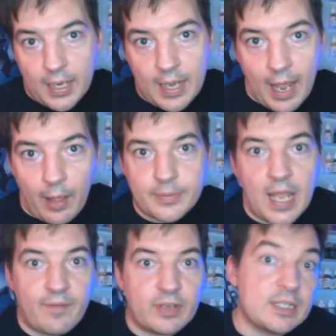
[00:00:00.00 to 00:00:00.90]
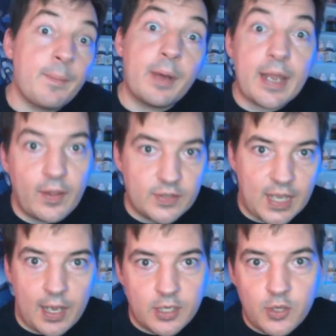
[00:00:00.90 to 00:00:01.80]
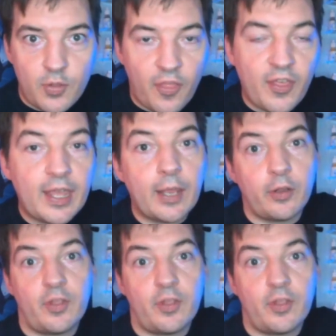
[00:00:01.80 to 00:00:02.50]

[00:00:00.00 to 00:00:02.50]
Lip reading: it helps having somebody else kind of do the thinking or